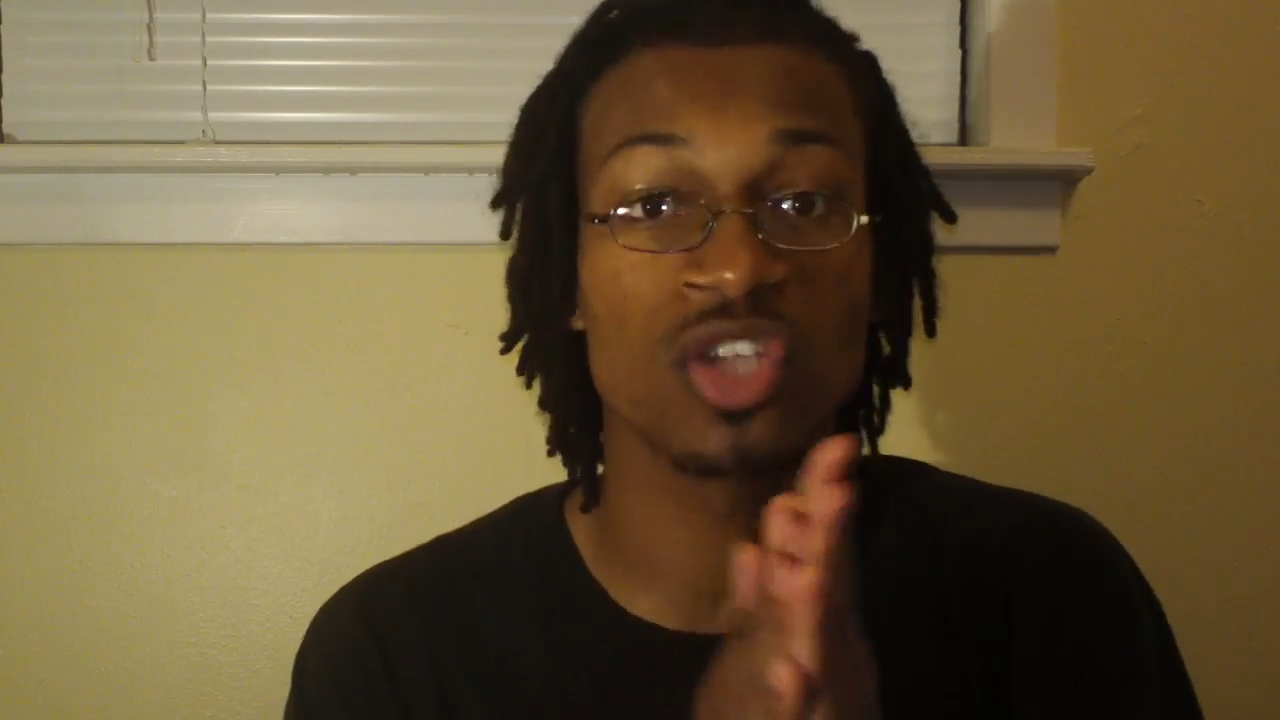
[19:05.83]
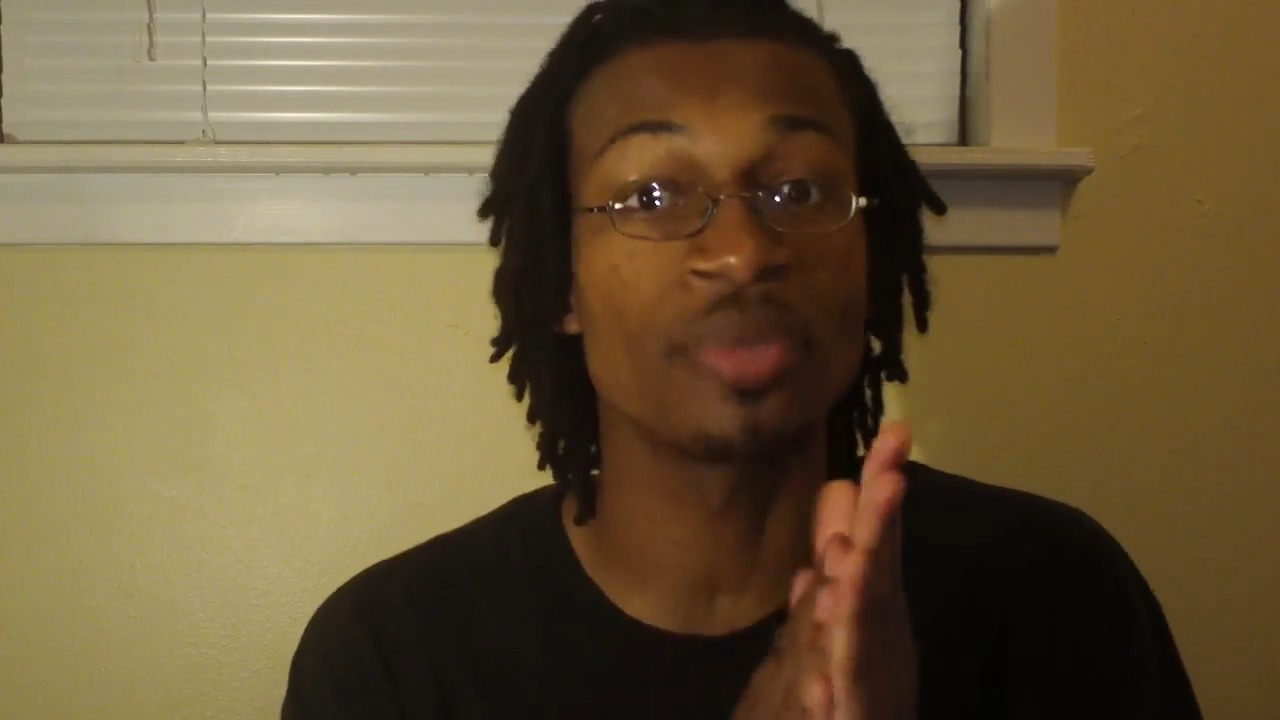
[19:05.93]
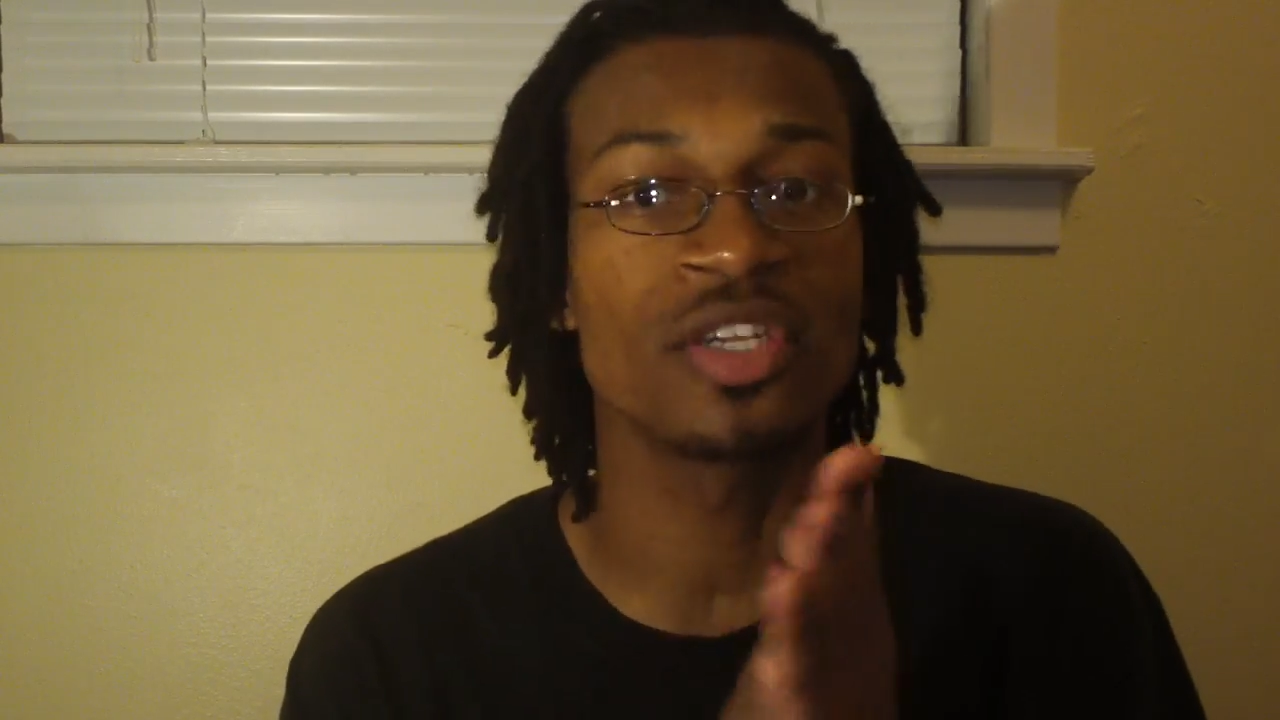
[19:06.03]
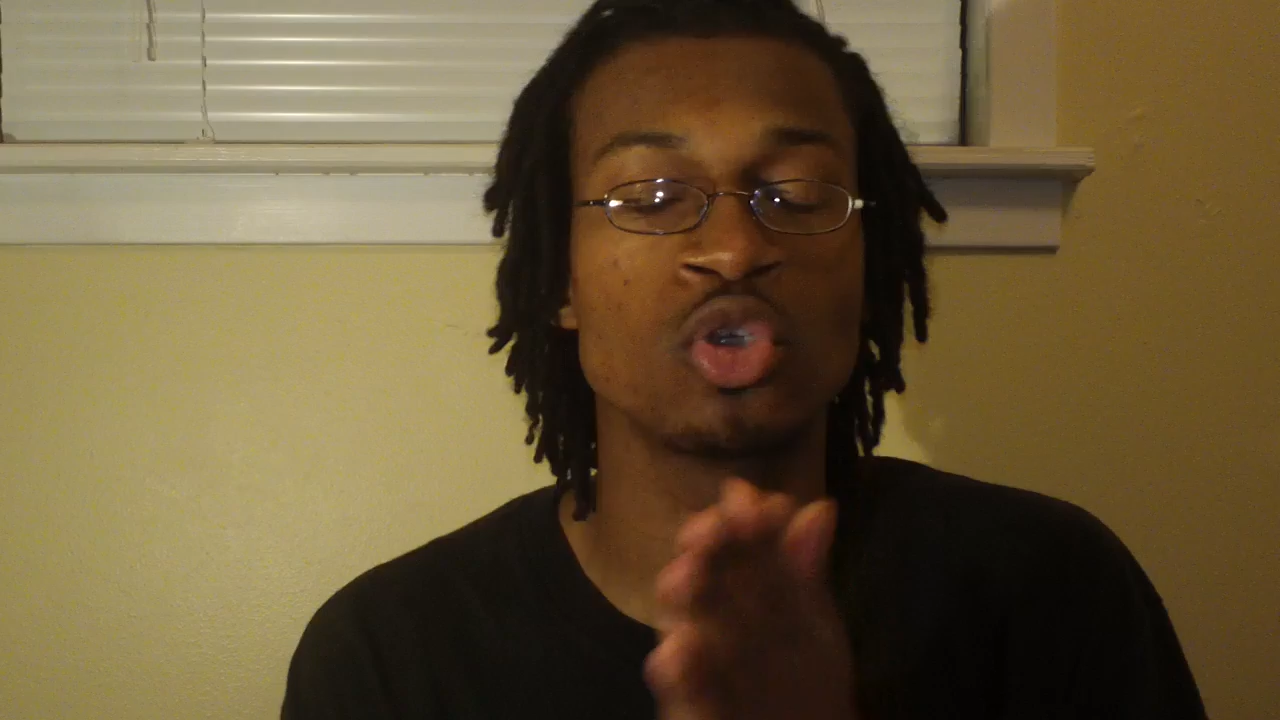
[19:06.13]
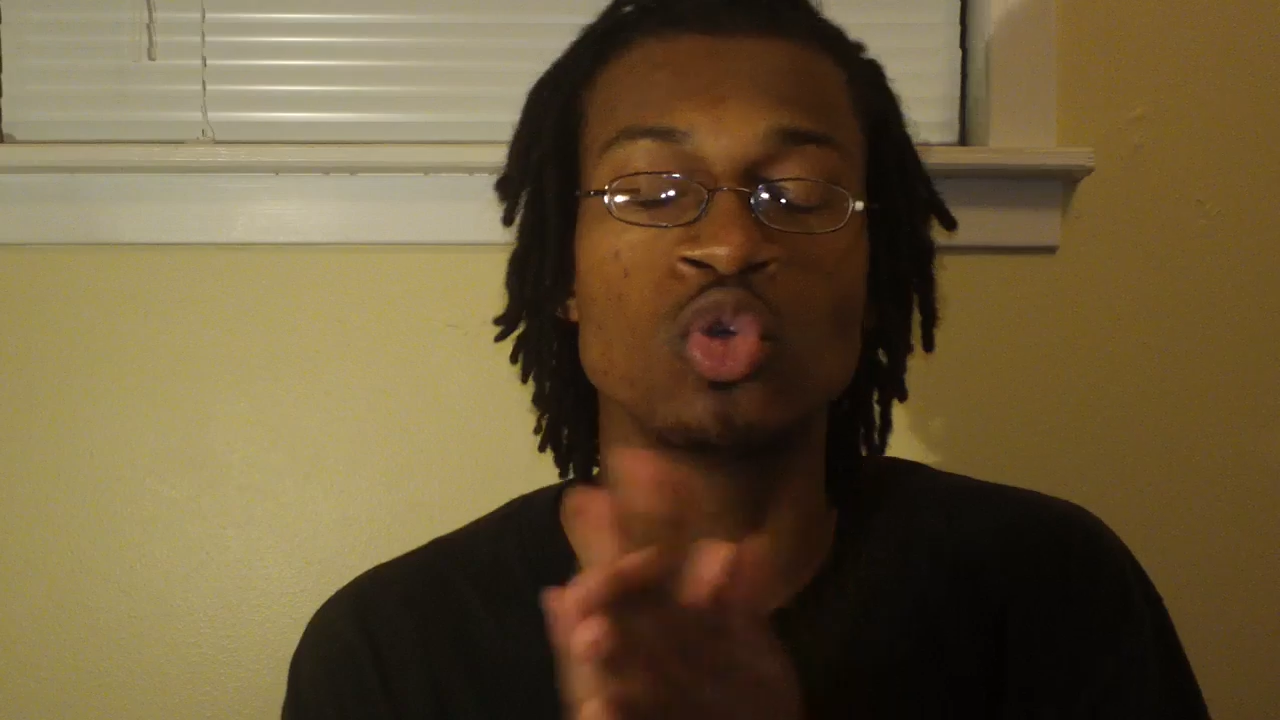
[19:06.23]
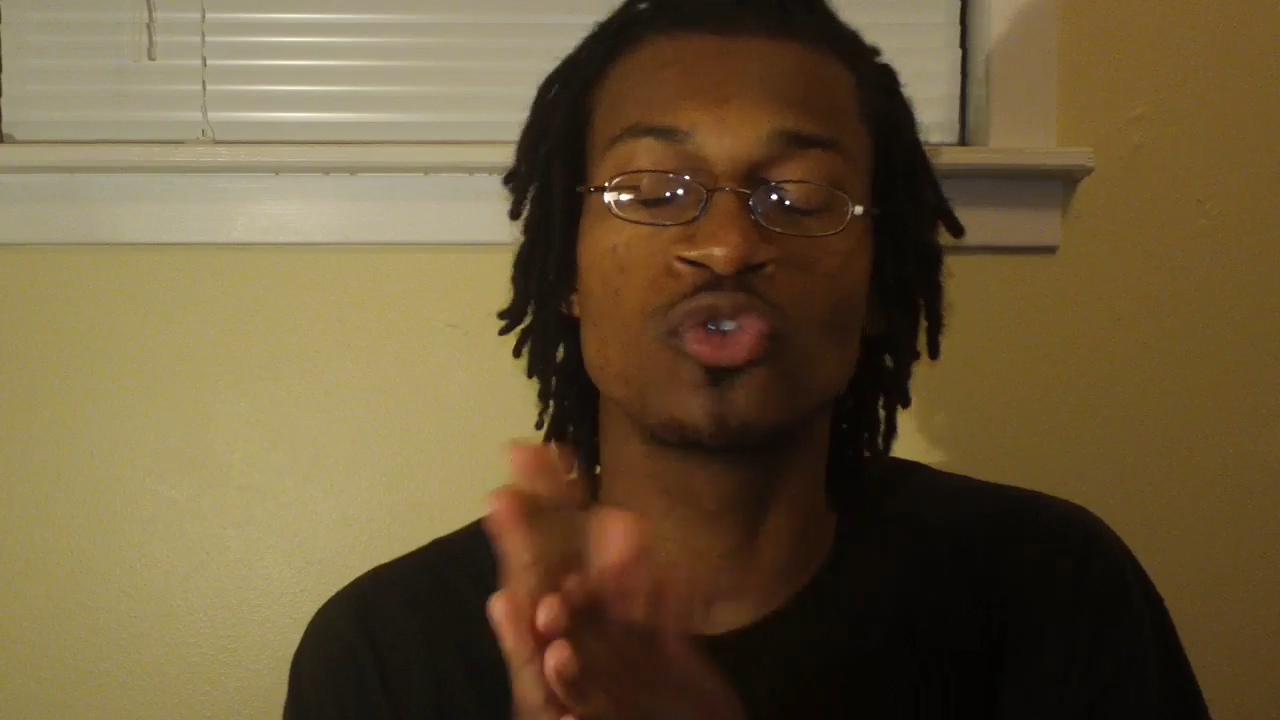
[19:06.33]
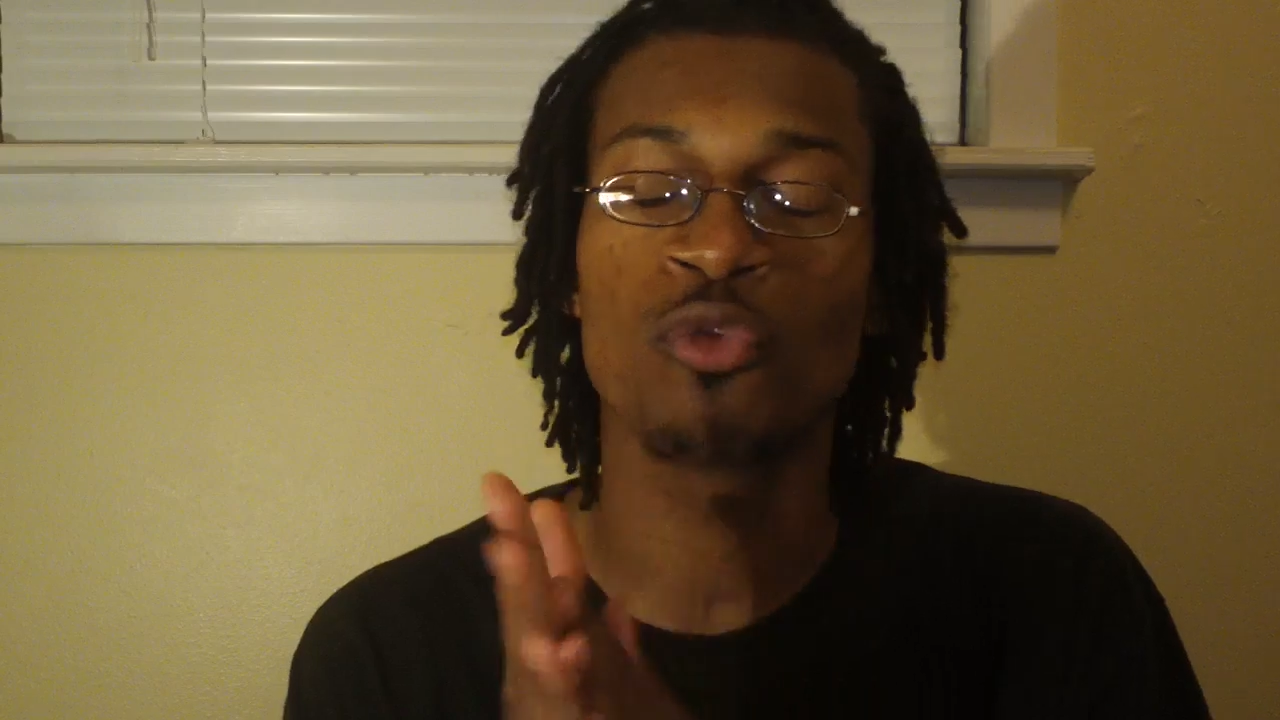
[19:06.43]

substitutes